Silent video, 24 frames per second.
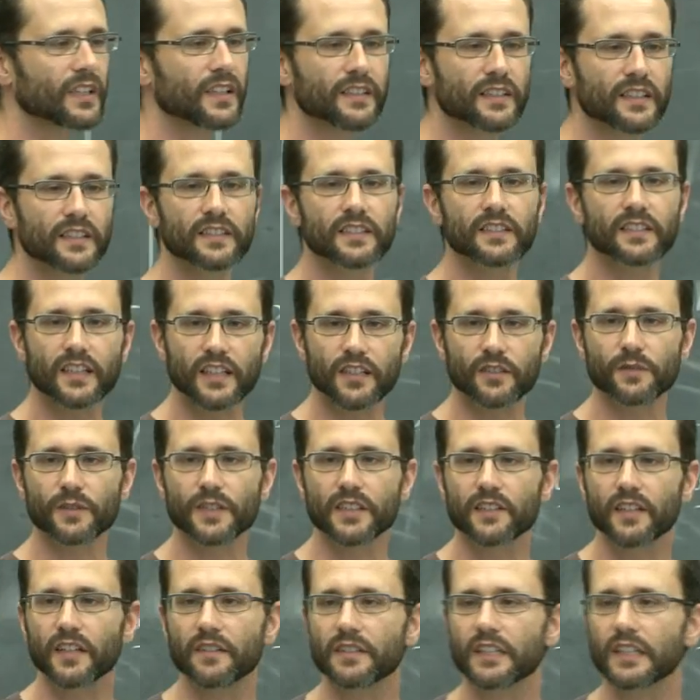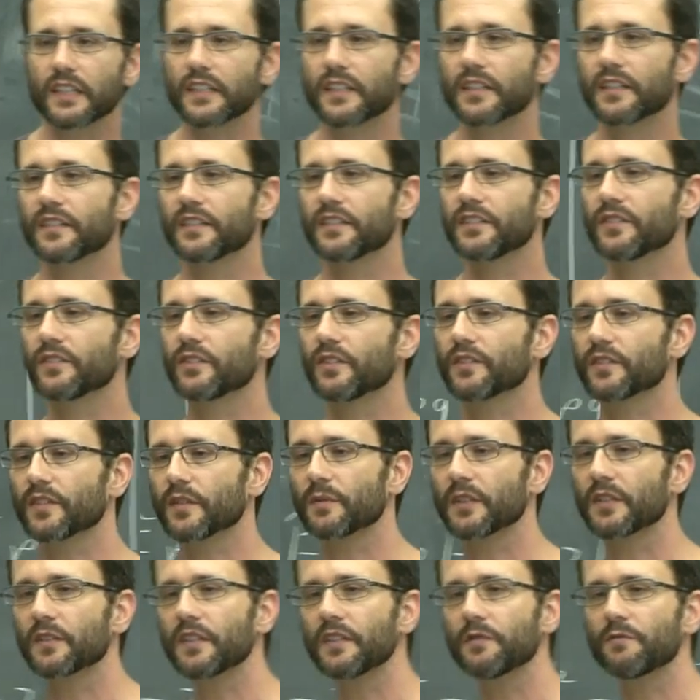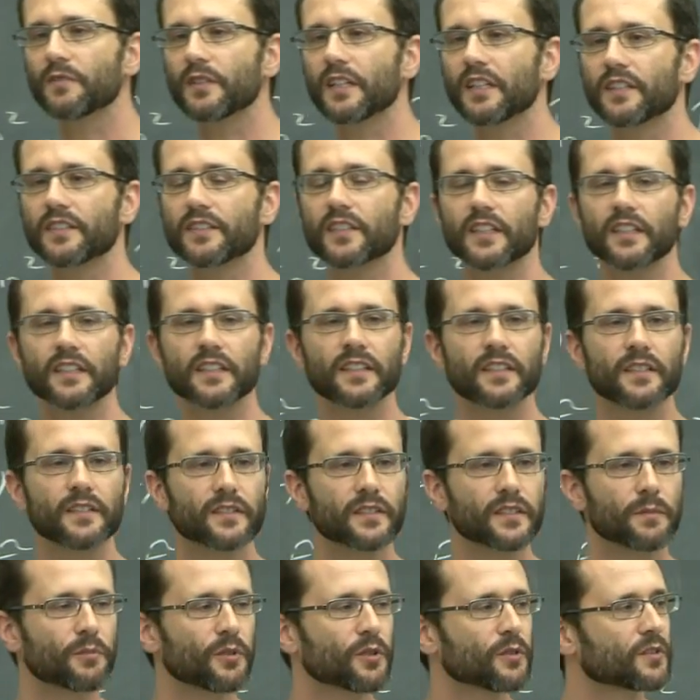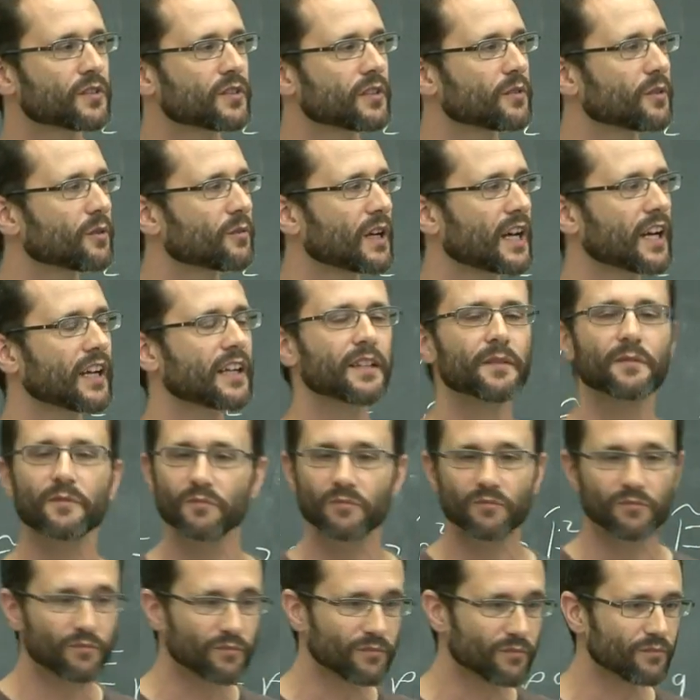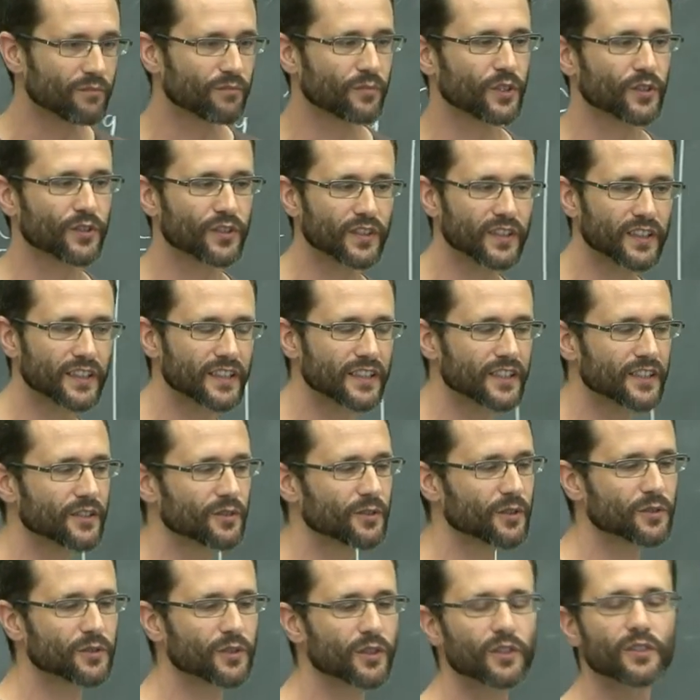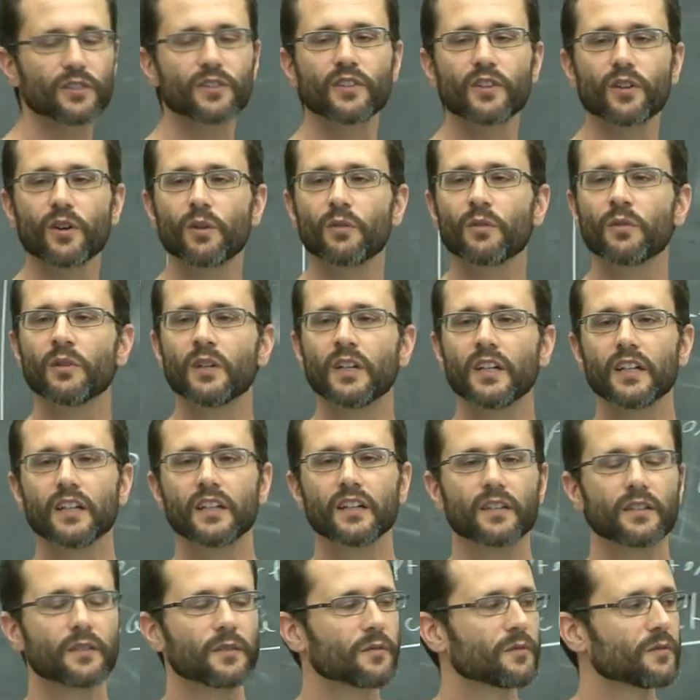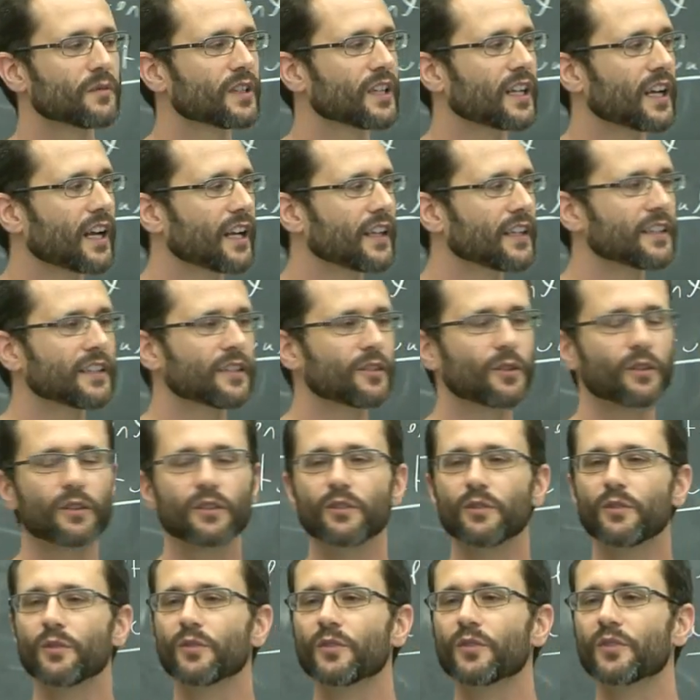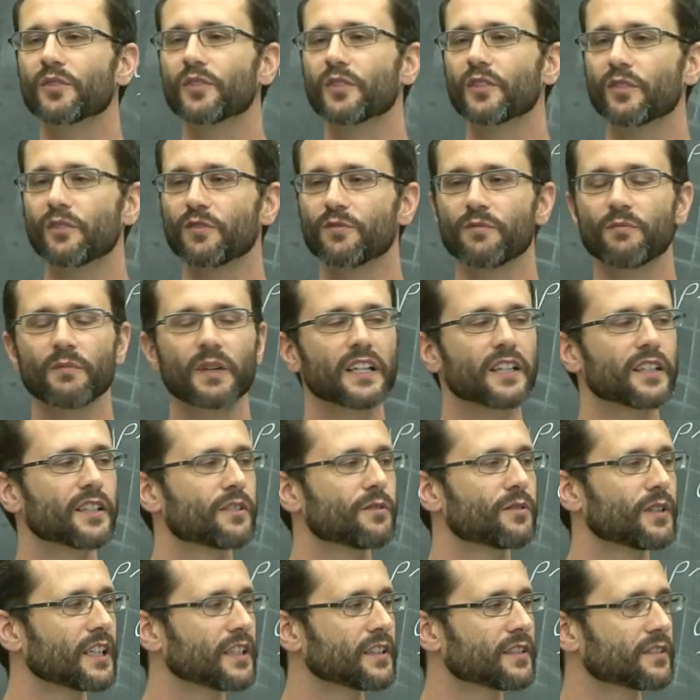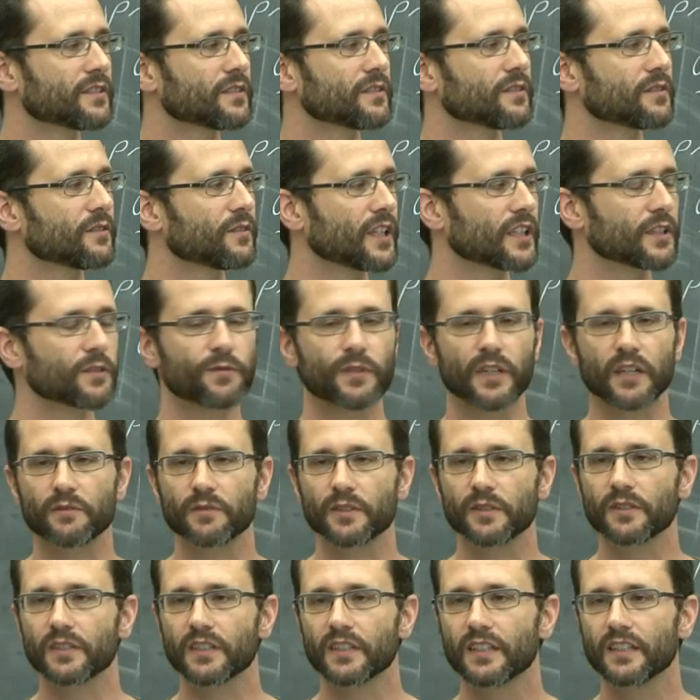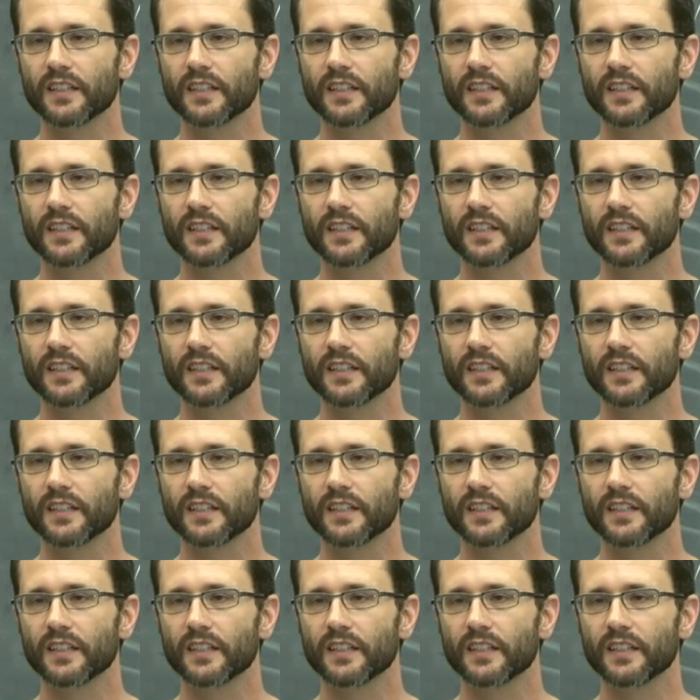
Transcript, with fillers: this is kind of example, I, you know, some I give like say suppose you know I personally you know don't know the eye colors of my great grandfather